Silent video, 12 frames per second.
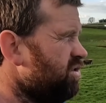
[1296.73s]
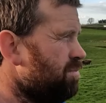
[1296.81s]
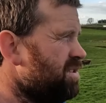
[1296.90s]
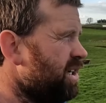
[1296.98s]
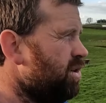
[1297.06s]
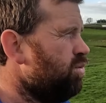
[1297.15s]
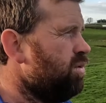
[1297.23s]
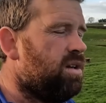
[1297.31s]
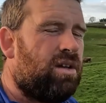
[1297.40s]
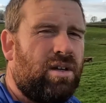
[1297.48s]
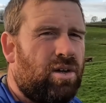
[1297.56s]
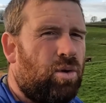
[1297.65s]
till
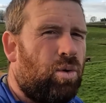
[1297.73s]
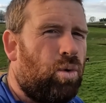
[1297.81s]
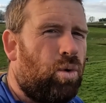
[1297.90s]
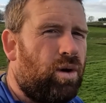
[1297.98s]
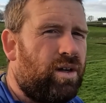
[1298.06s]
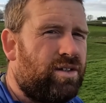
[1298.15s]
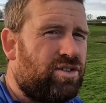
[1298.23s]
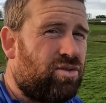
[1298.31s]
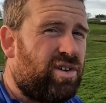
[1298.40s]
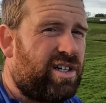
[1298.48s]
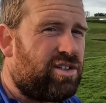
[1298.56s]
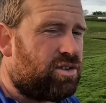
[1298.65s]
or
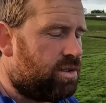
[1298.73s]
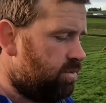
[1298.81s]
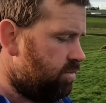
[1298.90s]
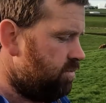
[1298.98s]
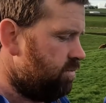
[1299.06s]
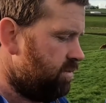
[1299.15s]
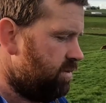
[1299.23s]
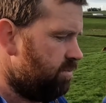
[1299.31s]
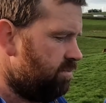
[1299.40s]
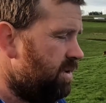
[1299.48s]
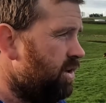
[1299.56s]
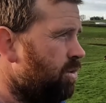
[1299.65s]
direct drill.
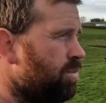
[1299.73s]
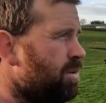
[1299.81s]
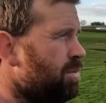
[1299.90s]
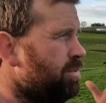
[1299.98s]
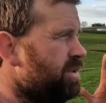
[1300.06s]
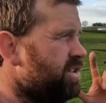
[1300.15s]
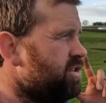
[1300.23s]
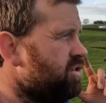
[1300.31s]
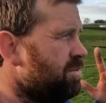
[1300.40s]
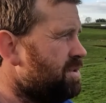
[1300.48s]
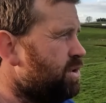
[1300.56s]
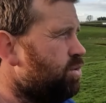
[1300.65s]
And I'll probably
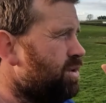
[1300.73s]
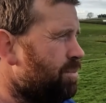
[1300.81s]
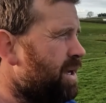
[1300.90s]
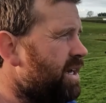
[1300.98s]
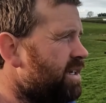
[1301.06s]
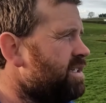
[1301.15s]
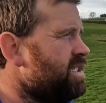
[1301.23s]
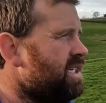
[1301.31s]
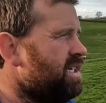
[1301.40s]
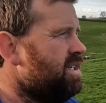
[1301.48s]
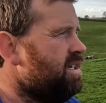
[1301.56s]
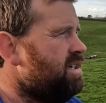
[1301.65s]
strip till the paddocks
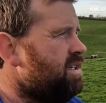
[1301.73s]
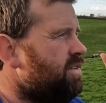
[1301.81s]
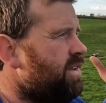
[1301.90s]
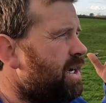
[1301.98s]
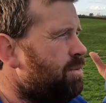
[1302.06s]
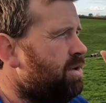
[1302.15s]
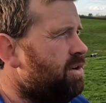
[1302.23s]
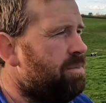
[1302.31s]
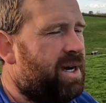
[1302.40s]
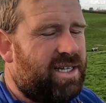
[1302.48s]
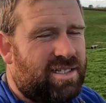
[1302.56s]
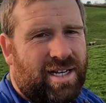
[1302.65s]
that were in
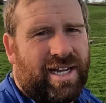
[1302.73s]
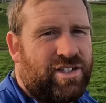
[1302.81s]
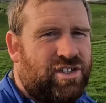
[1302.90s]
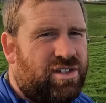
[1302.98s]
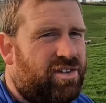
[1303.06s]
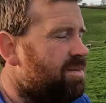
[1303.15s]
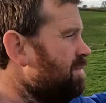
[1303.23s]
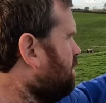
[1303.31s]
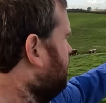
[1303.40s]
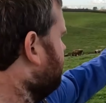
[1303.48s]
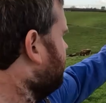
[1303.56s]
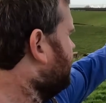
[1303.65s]
maize last year, and then
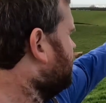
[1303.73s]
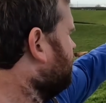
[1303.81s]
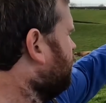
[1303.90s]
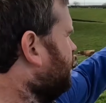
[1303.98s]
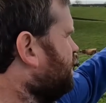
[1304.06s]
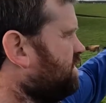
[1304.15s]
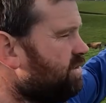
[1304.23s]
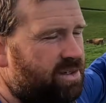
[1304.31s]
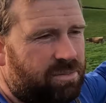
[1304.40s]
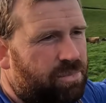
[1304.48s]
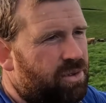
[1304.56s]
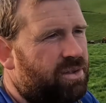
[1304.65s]
maybe direct drill these so I
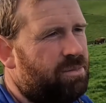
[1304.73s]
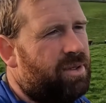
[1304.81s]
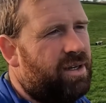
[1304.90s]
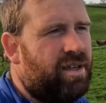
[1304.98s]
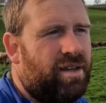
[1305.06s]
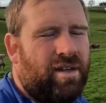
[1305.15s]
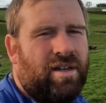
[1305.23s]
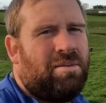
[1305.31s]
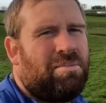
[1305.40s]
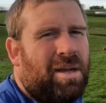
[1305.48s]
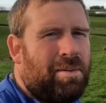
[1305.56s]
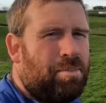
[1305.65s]
can put them in
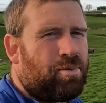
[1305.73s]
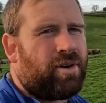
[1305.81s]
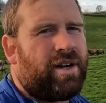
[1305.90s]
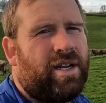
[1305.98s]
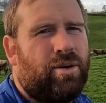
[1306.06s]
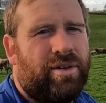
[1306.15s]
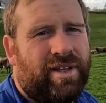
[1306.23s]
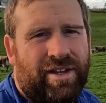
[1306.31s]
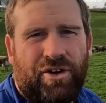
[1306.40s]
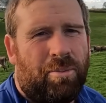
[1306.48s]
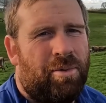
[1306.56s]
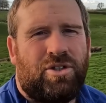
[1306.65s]
maybe a perennial at the
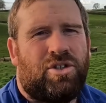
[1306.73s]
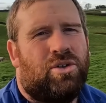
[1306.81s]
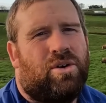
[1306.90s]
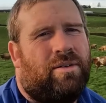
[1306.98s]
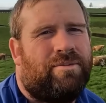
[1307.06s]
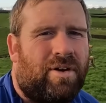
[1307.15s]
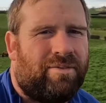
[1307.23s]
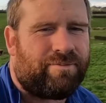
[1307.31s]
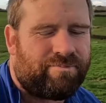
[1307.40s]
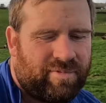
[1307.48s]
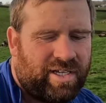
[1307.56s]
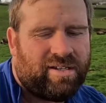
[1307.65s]
end. I'm not sure.
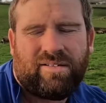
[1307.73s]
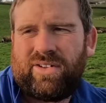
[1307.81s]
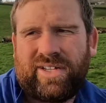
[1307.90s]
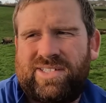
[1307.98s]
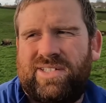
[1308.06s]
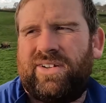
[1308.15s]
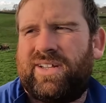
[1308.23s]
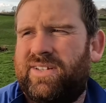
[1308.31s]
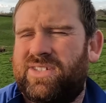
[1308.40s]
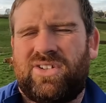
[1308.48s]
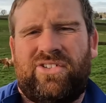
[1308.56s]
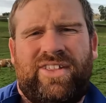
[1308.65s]
Yeah, like I said, I can
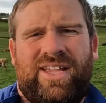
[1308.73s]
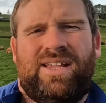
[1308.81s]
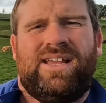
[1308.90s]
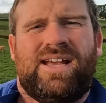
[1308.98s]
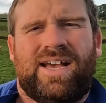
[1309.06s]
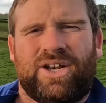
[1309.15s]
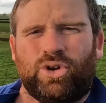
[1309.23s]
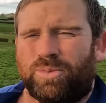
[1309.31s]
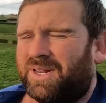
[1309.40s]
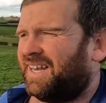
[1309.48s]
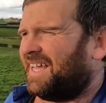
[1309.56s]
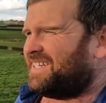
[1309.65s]
decide that a little
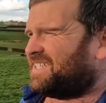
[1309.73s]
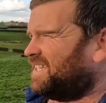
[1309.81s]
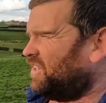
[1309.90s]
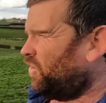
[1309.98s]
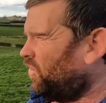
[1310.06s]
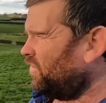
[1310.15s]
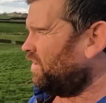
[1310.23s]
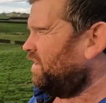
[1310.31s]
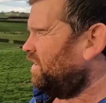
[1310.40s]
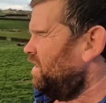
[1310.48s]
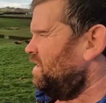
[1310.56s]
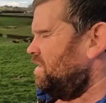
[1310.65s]
bit later on.
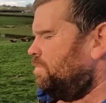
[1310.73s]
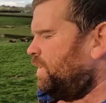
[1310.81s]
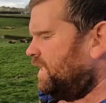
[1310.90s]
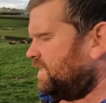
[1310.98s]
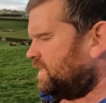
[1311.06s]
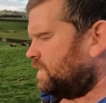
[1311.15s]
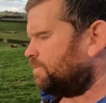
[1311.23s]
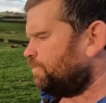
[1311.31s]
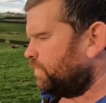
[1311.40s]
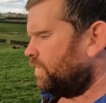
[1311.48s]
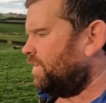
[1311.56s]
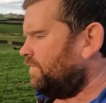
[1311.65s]
But
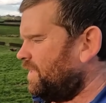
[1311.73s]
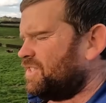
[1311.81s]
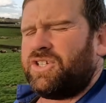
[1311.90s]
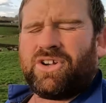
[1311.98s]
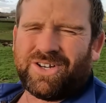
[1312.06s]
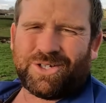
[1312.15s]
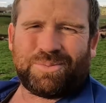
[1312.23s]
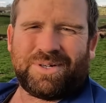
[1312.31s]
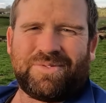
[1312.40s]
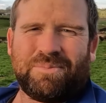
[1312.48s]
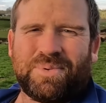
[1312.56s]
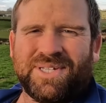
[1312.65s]
I've actually got a little bit
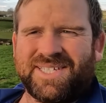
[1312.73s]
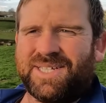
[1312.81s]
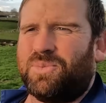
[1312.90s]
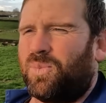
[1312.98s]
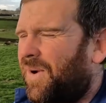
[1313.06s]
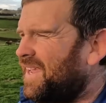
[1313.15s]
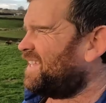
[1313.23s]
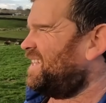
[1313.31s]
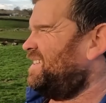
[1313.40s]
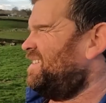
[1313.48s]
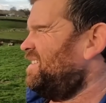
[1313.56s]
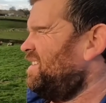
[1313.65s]
of a busy week.
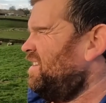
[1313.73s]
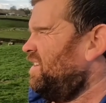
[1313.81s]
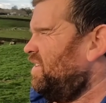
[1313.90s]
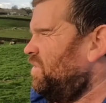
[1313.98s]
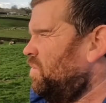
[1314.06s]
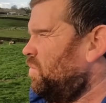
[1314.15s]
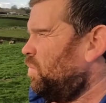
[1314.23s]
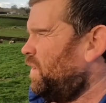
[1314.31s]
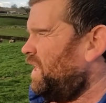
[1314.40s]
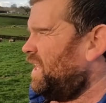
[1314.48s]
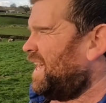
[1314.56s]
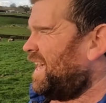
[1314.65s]

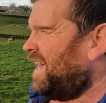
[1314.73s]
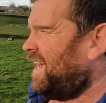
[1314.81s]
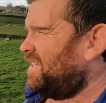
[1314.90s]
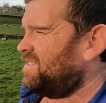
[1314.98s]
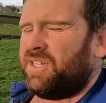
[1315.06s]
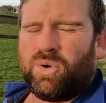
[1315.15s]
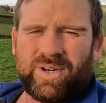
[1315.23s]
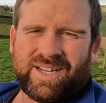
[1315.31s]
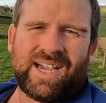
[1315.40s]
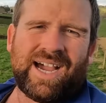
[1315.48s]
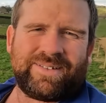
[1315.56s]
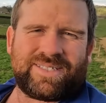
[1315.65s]
We are dehorning
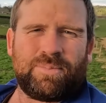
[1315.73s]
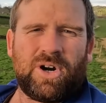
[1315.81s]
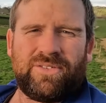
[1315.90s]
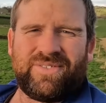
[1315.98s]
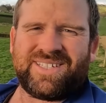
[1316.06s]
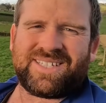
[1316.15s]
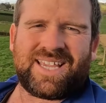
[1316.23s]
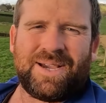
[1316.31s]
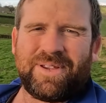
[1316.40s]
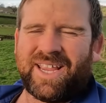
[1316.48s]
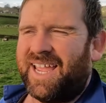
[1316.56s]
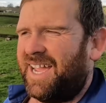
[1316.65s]
calves tomorrow. The vets are
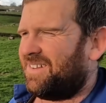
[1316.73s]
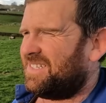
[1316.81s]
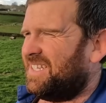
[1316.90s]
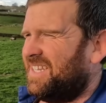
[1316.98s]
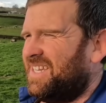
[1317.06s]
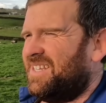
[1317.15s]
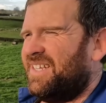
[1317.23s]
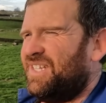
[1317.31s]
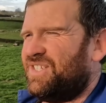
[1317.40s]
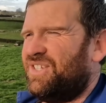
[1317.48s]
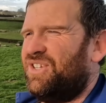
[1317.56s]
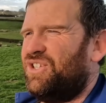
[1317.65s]
coming out.
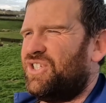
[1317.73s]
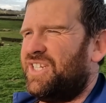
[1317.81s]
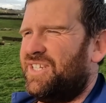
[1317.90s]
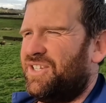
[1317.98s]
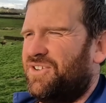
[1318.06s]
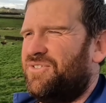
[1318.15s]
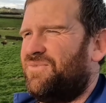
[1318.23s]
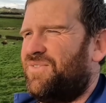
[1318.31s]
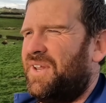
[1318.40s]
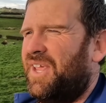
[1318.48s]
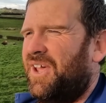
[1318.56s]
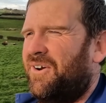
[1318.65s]
It's usually a good
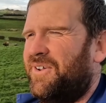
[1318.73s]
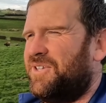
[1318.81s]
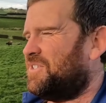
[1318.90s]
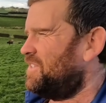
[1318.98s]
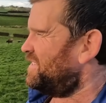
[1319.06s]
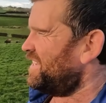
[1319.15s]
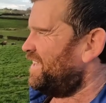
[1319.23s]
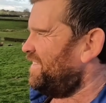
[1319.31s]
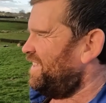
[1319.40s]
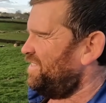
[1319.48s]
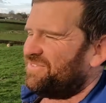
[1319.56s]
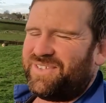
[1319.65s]
video. I usually say
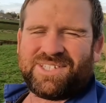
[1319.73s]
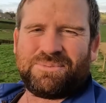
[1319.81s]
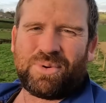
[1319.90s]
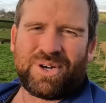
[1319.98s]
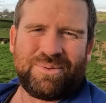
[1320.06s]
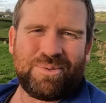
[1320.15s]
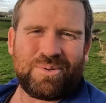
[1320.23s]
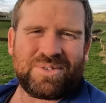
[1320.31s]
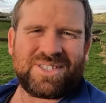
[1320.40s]
that the vets are putting them all to